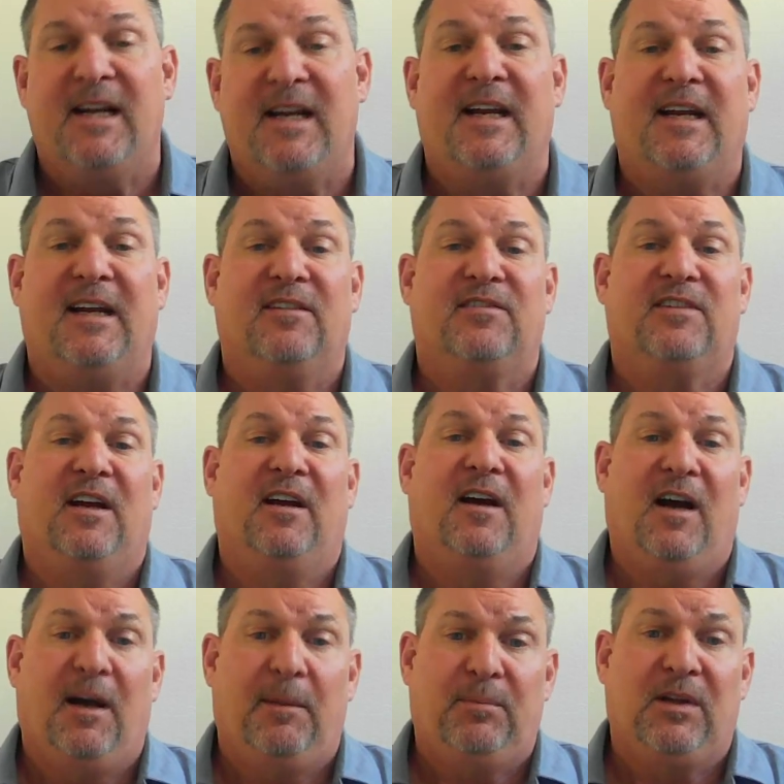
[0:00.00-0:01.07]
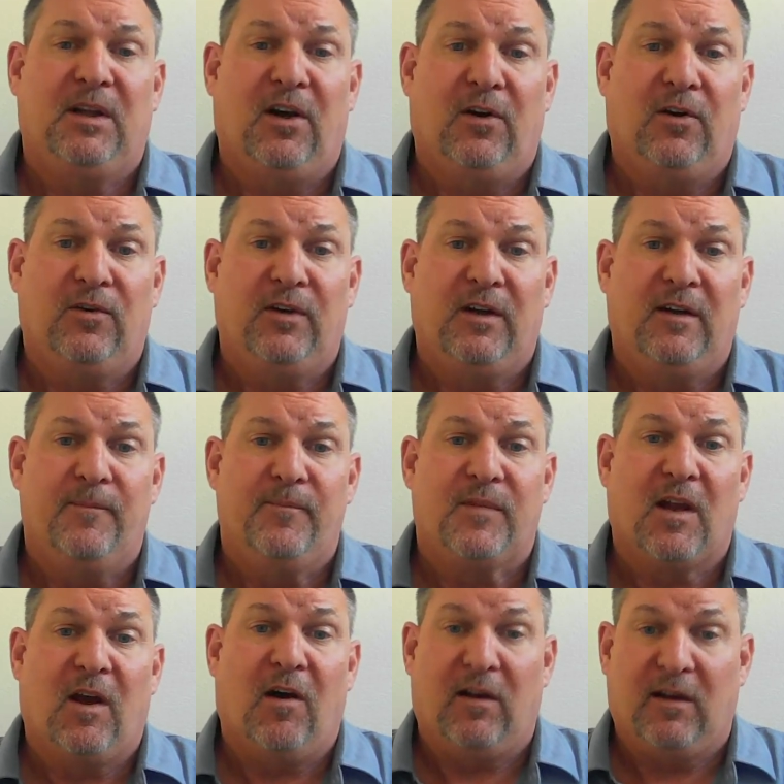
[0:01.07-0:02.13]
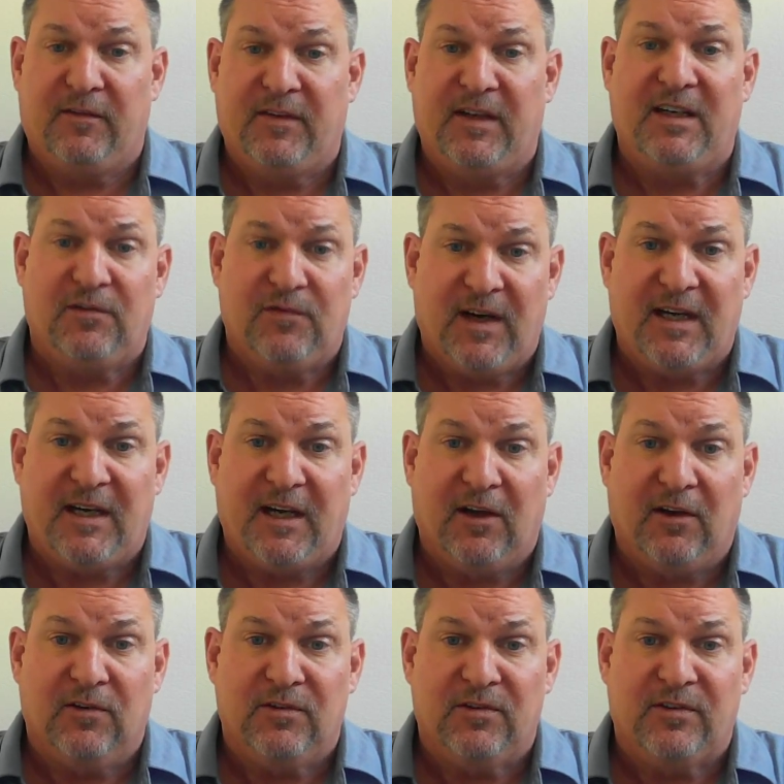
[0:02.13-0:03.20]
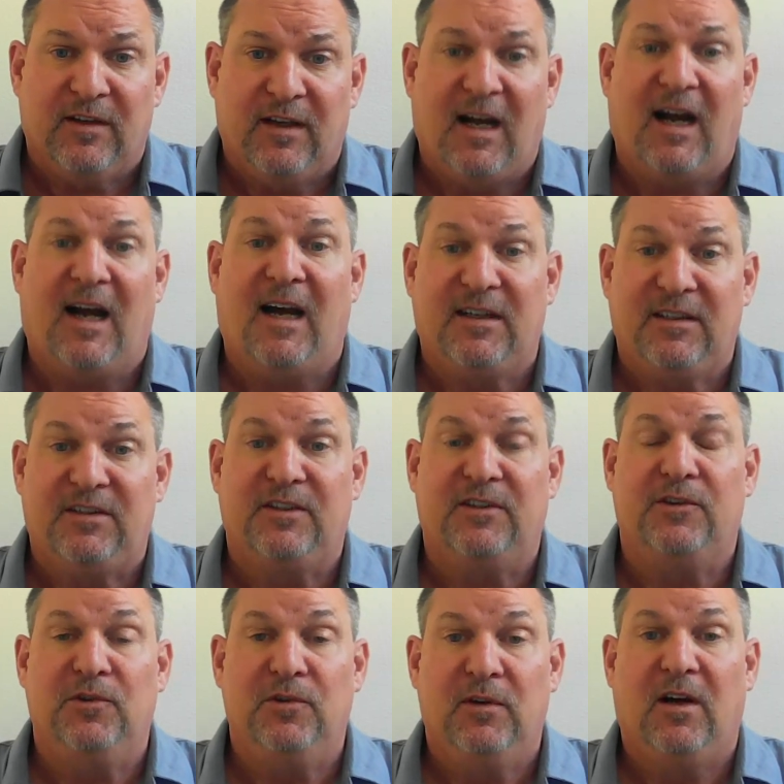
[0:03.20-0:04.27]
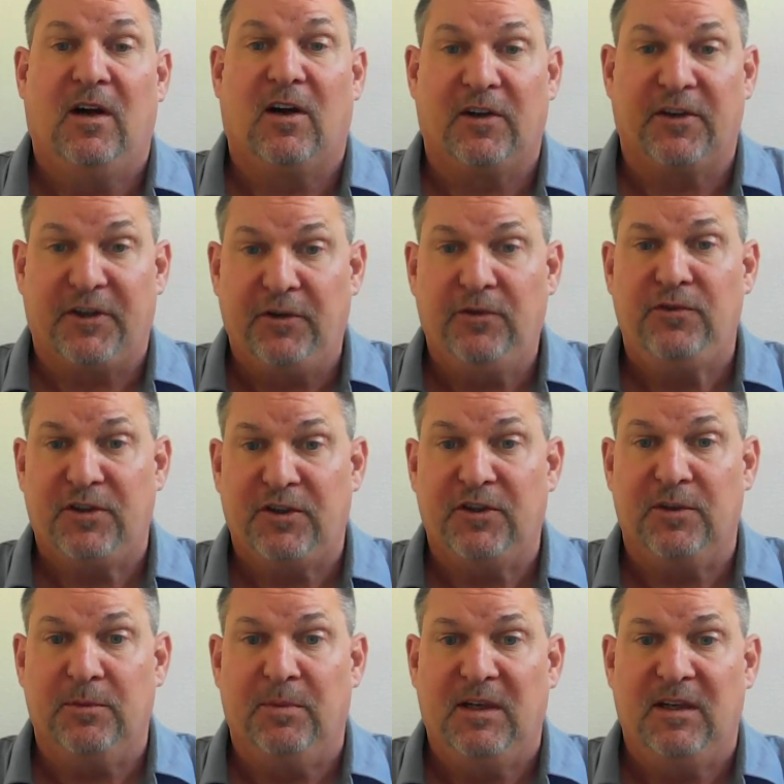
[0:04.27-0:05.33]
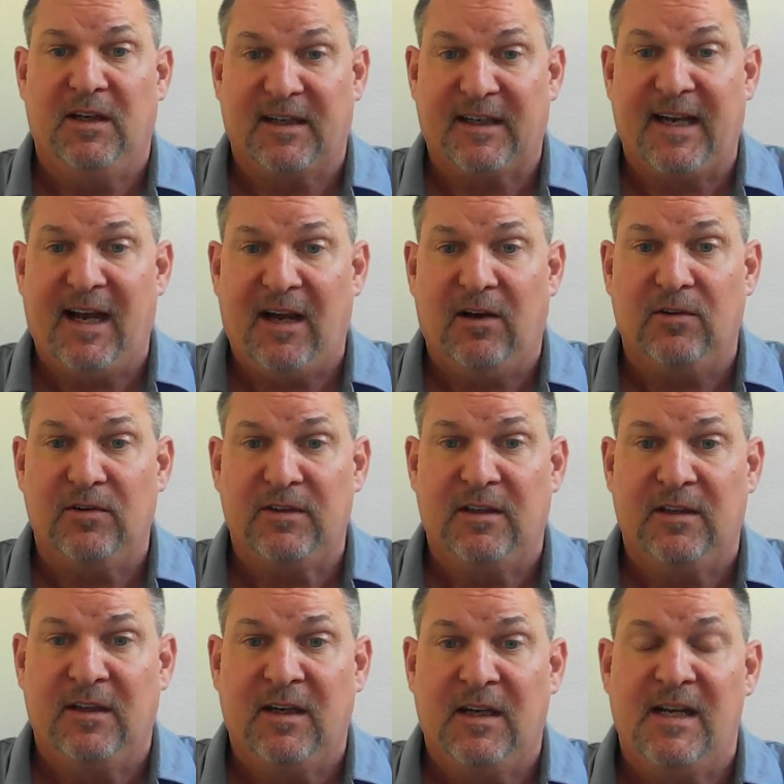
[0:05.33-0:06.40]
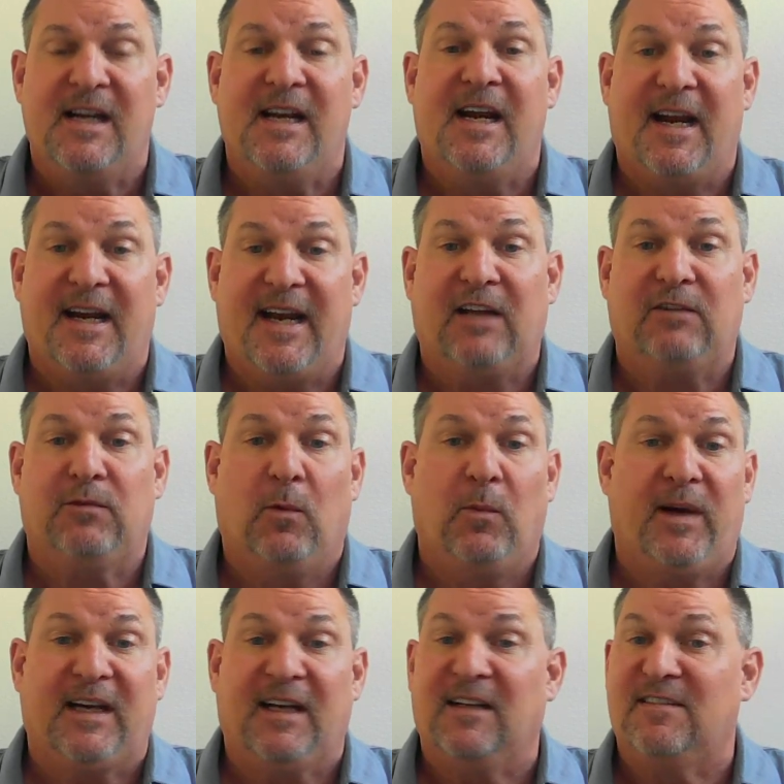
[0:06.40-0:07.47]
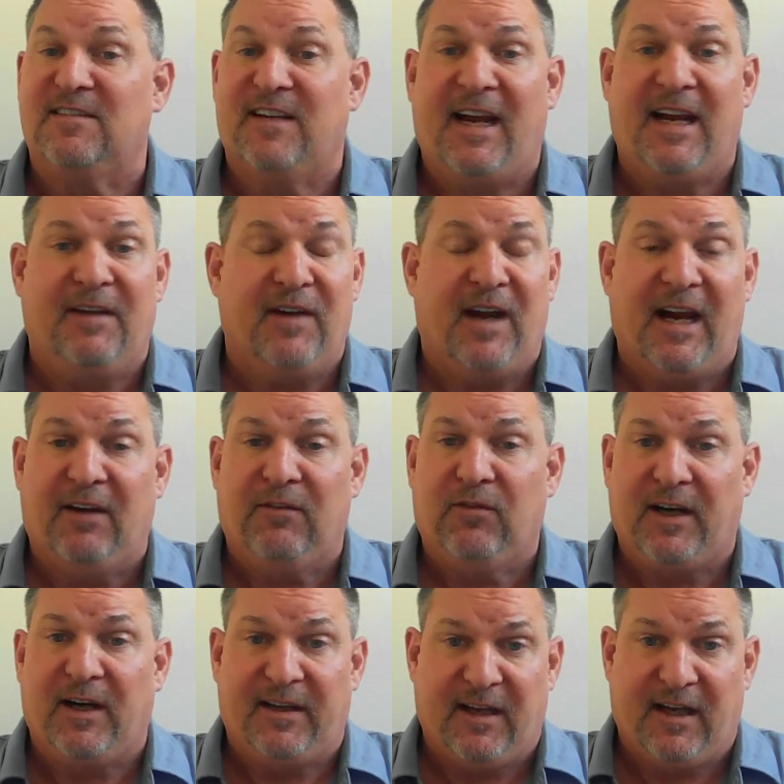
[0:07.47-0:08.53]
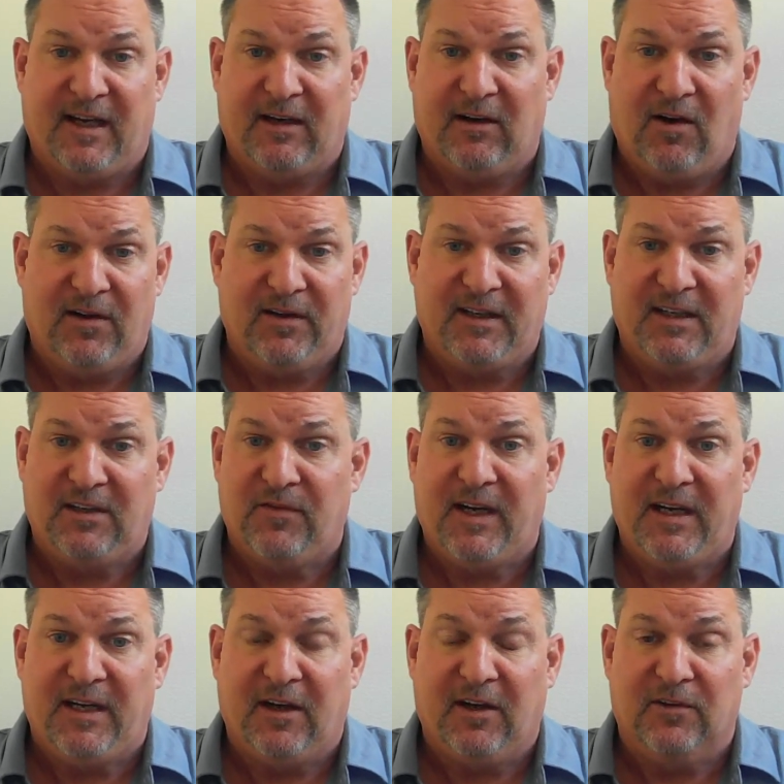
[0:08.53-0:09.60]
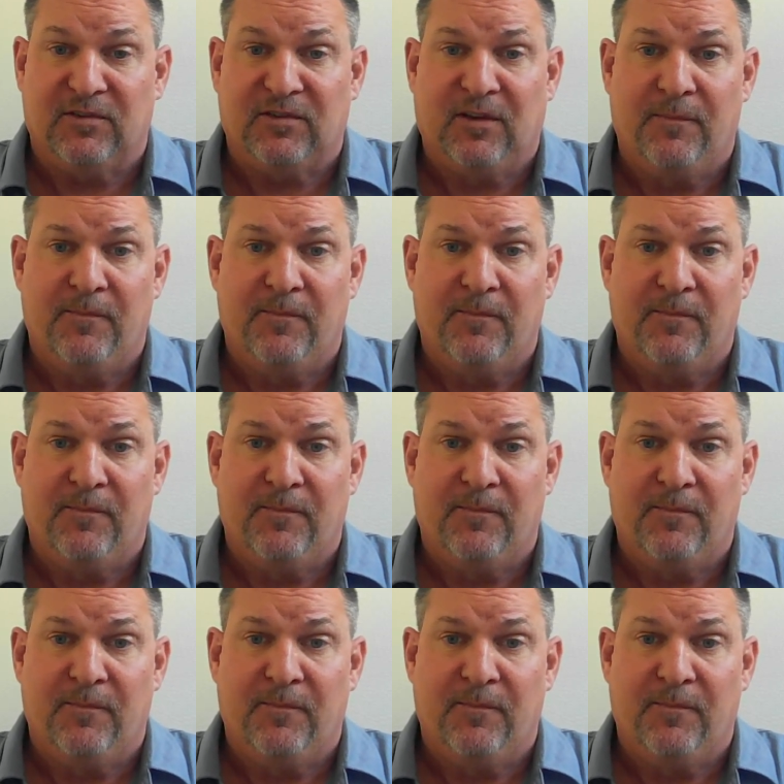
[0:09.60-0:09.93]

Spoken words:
is to upload all of these videos onto our YouTube account, and that's where we can save everything, all these videos.